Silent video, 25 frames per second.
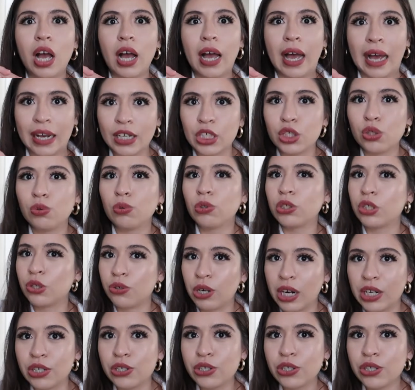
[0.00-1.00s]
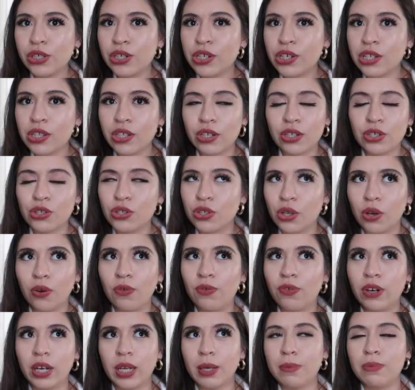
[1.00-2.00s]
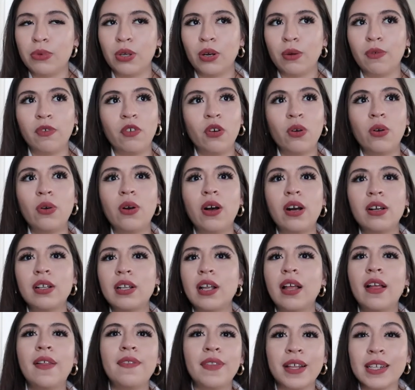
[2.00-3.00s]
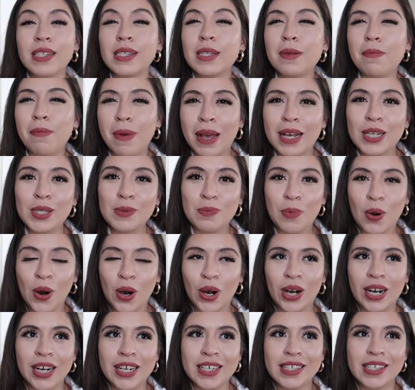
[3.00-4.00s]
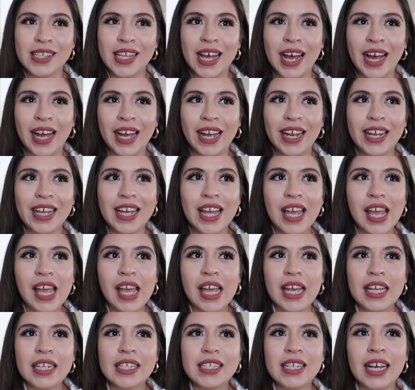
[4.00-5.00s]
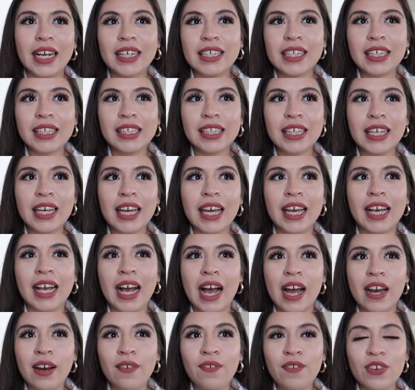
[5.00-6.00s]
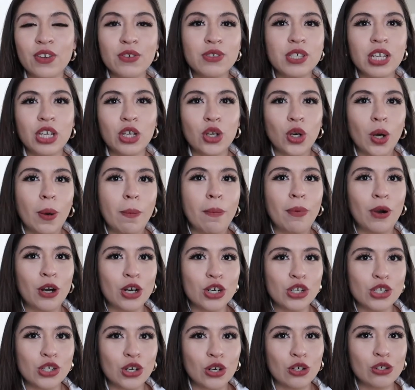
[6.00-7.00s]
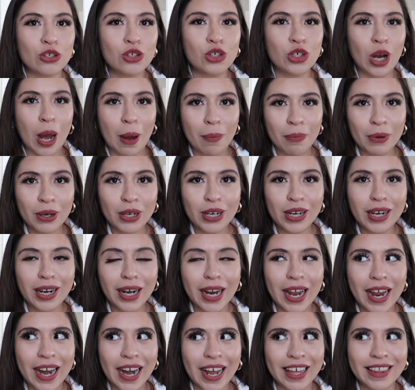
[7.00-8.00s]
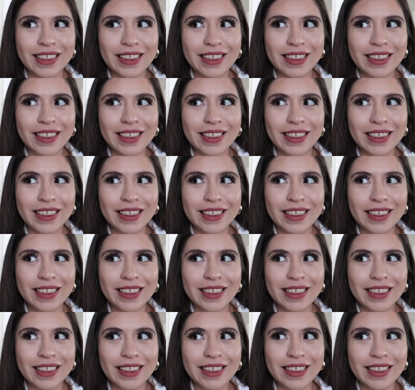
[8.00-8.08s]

actual treasures. They're so freaking beautiful. That's the best part, is that technically, it kind of feels like you're a personal shopper, and I